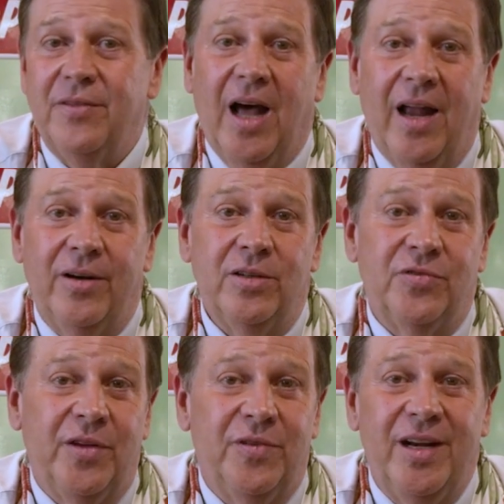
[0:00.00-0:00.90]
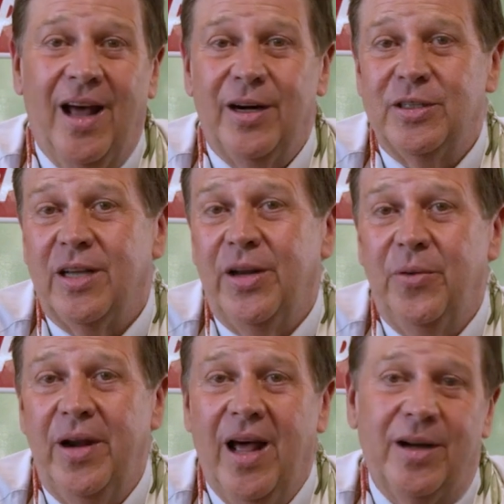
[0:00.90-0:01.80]
$50,
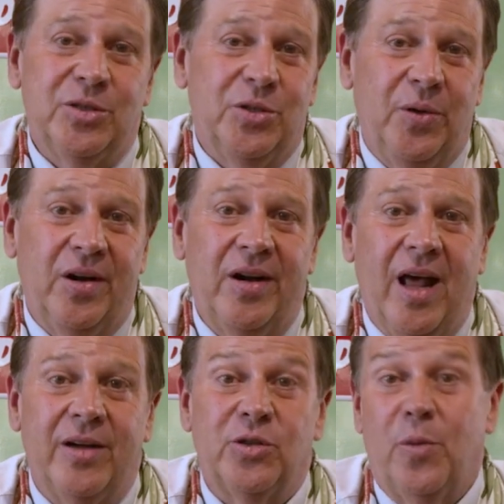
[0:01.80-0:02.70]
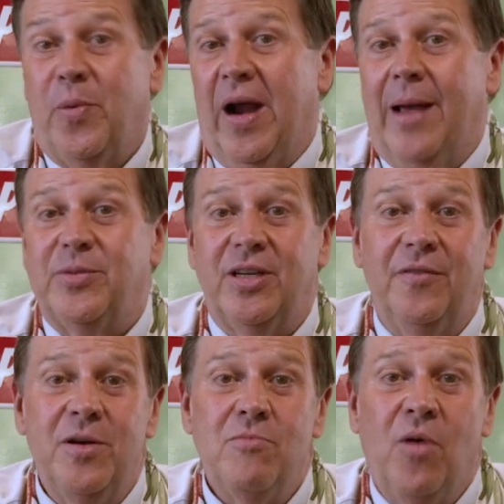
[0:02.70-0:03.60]
$100, $200, or perhaps
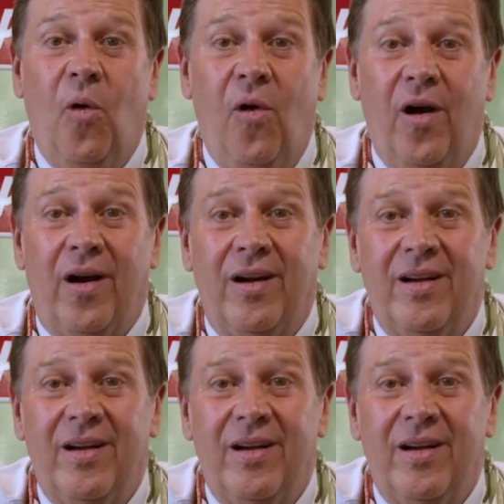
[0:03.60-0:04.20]
even more?